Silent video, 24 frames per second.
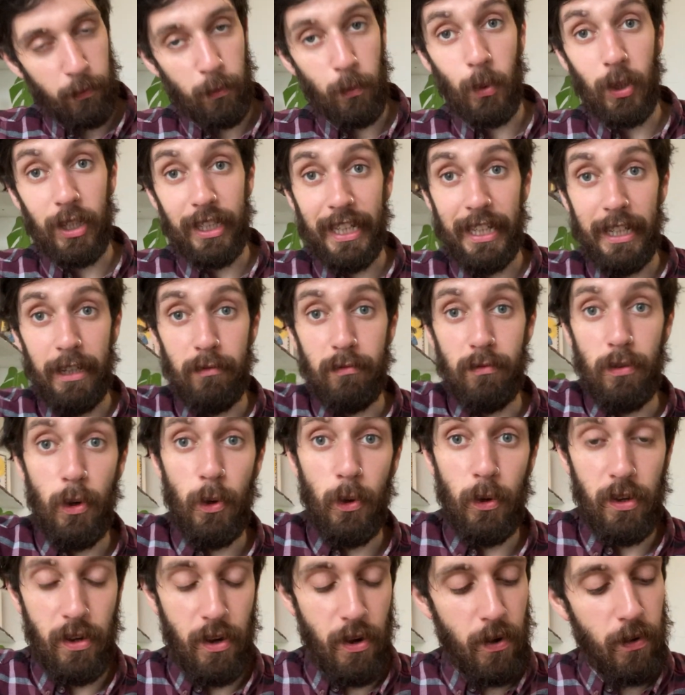from one kind of
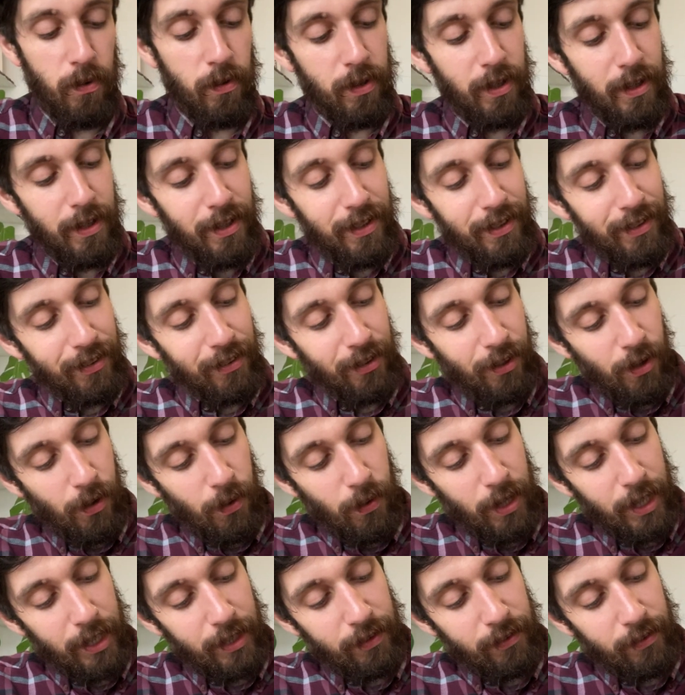rogue note. So
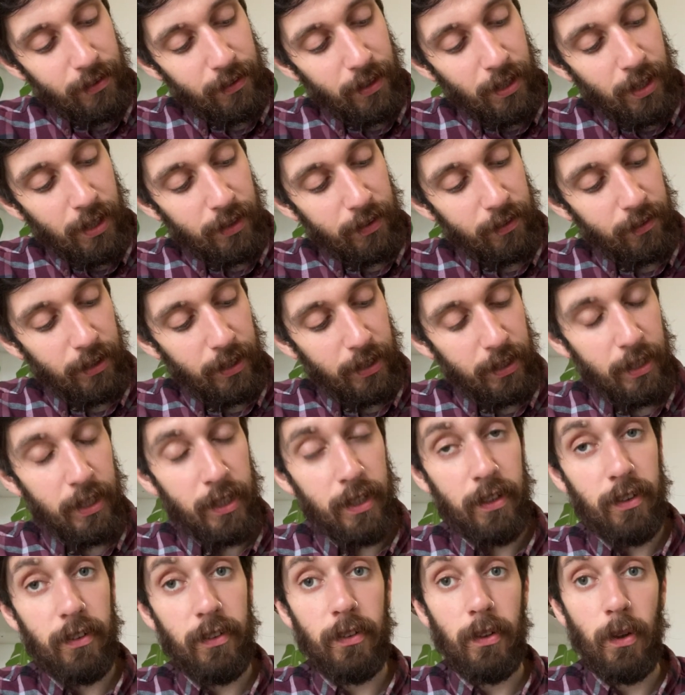it starts like
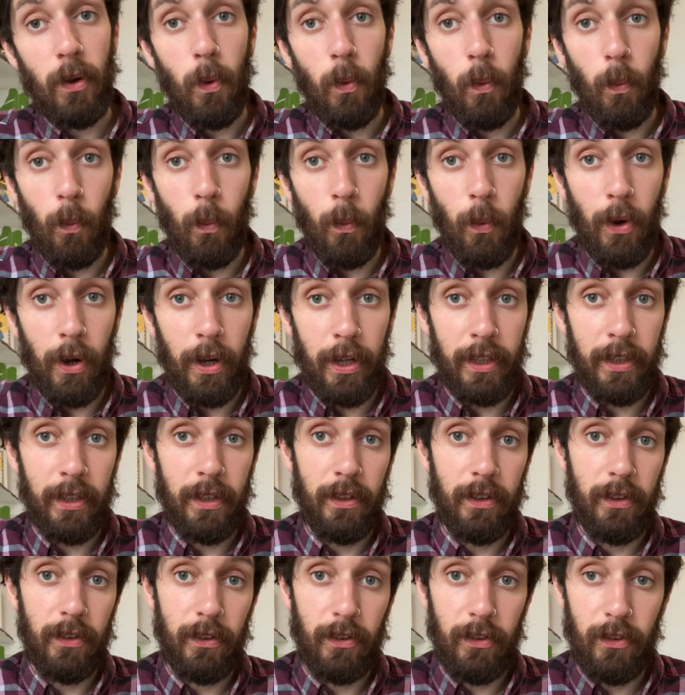this, 1,
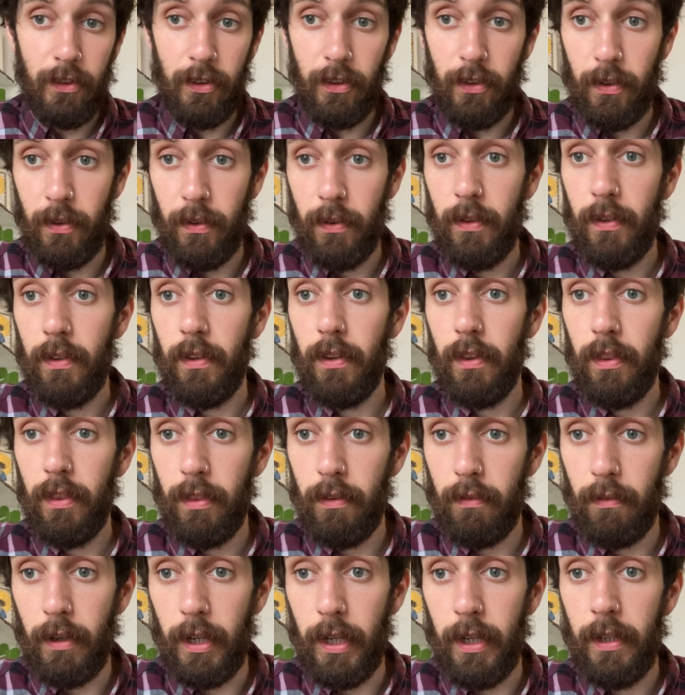2,
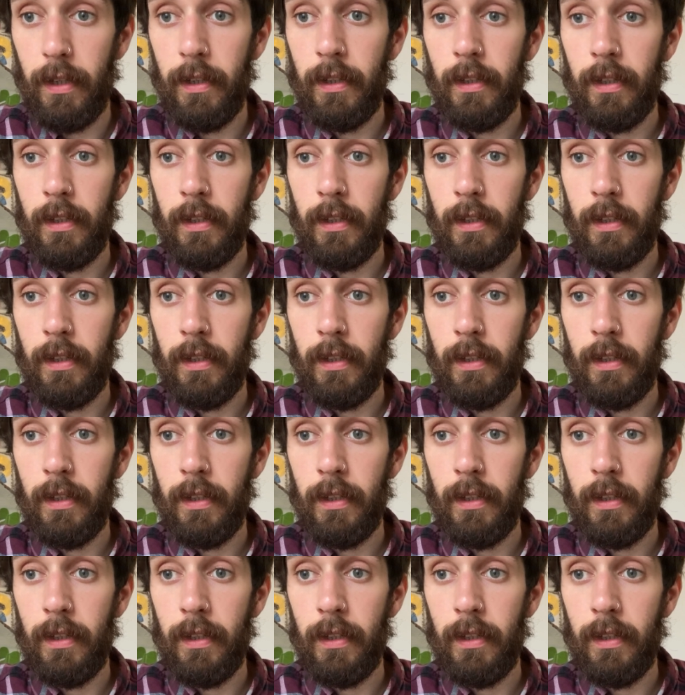3.